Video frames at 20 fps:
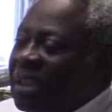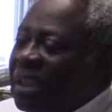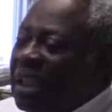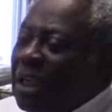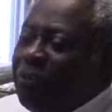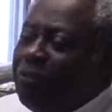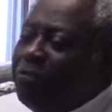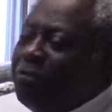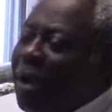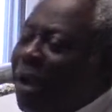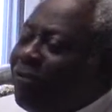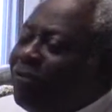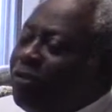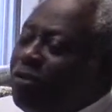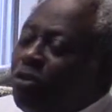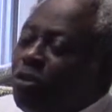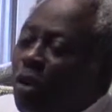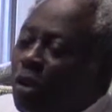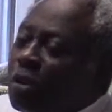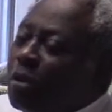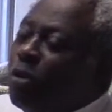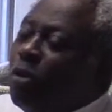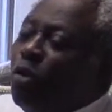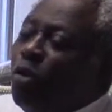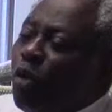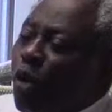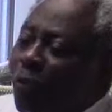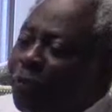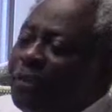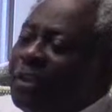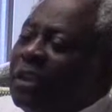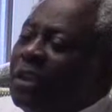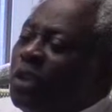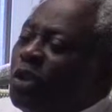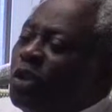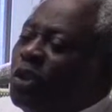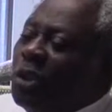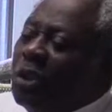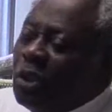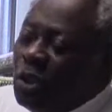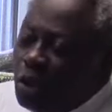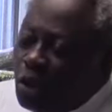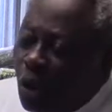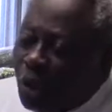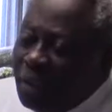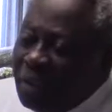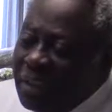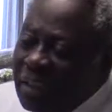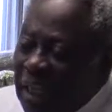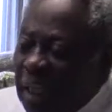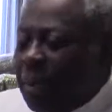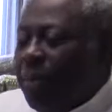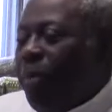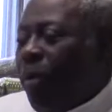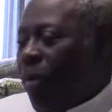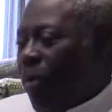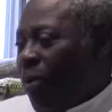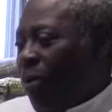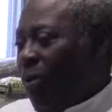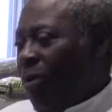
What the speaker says: if you have not loved your neighbor.